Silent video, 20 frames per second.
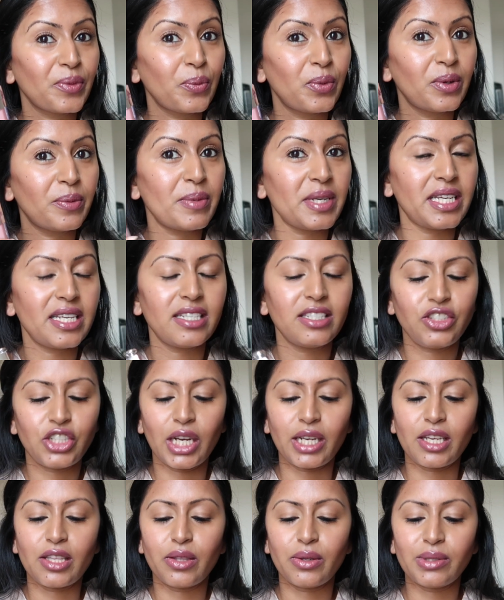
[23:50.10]
we'll be
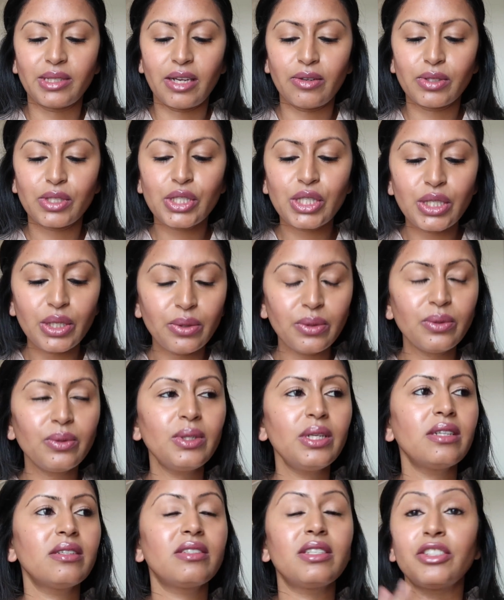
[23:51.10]
checking those out
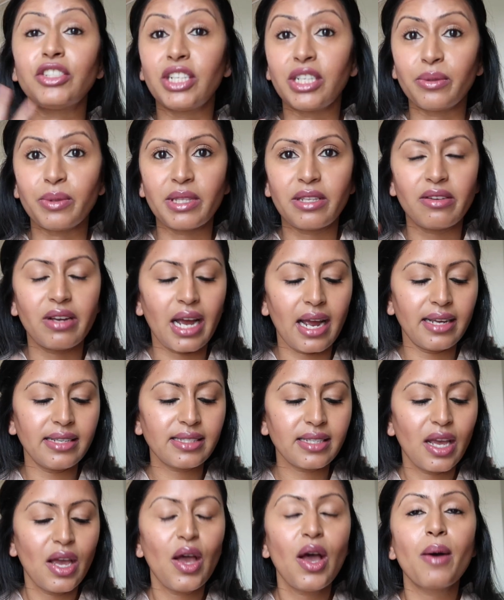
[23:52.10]
soon to share with you
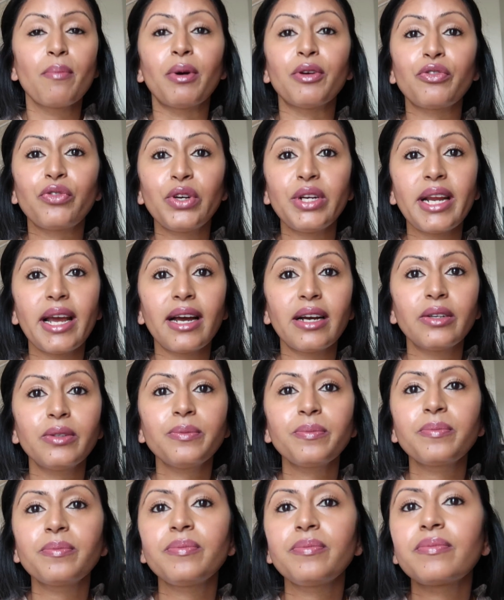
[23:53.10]
guys. But for
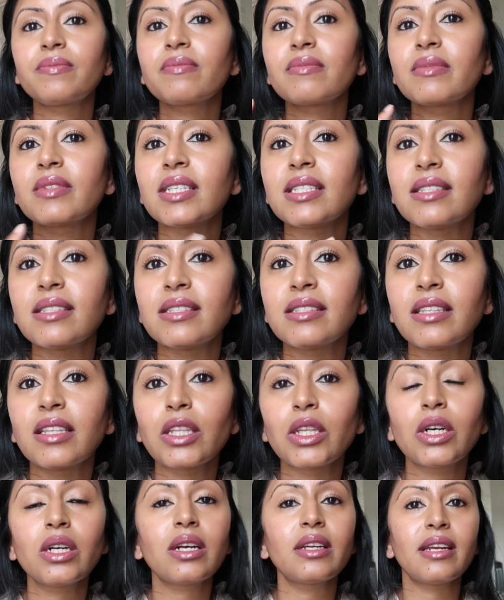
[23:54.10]
now, this is the
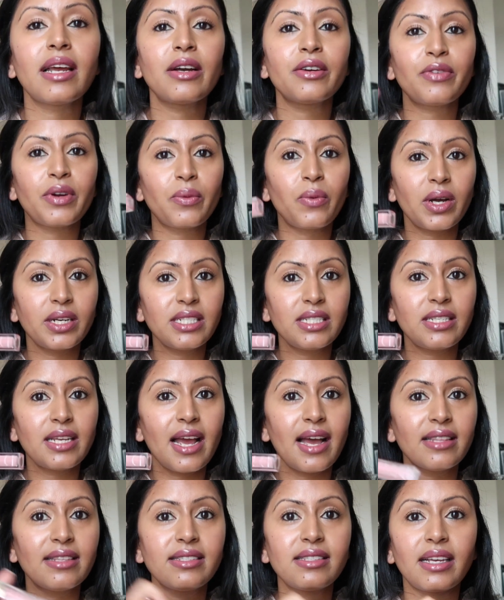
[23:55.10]
look. Now if I wanted
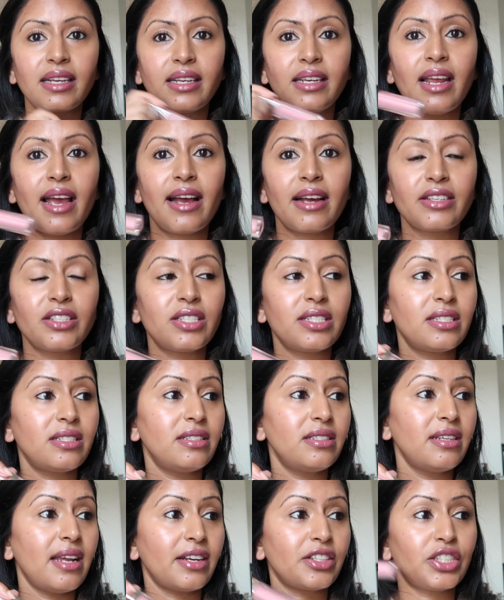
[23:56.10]
to add this, I can
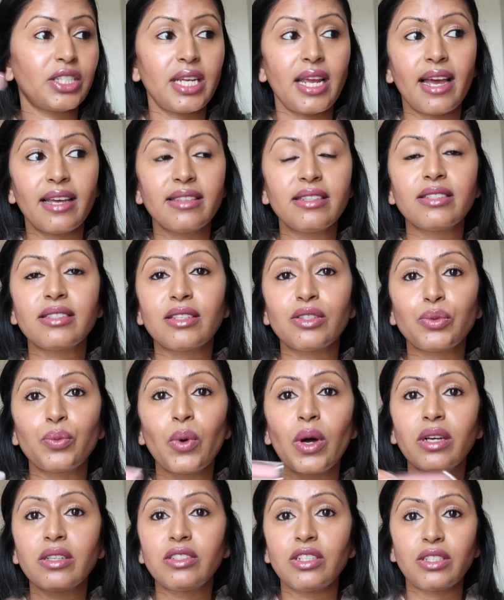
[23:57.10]
actually add this as
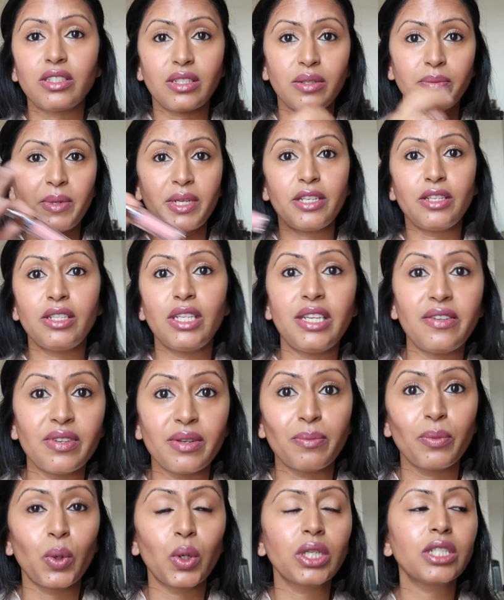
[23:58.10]
well, just to be
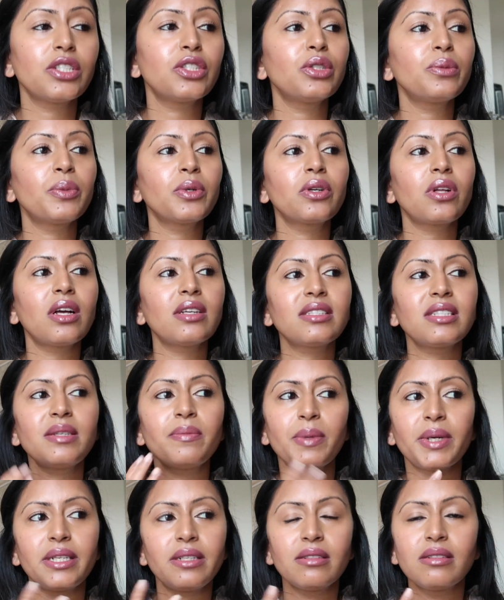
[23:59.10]
even more super glossy,
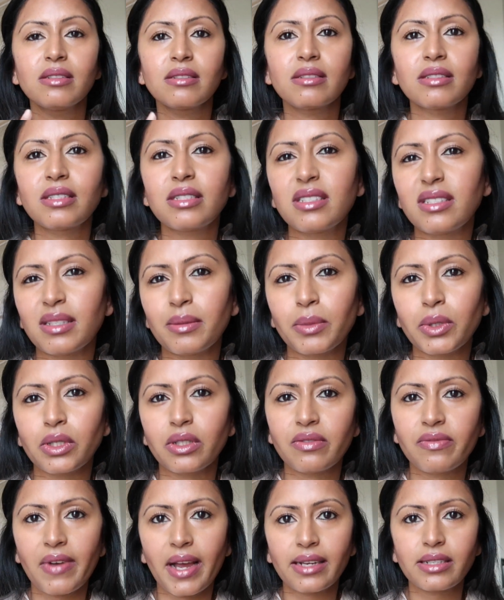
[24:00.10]
but it's a
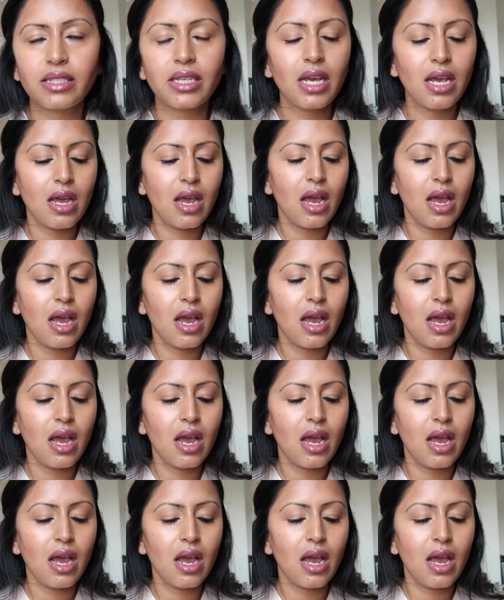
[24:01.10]
similar effect.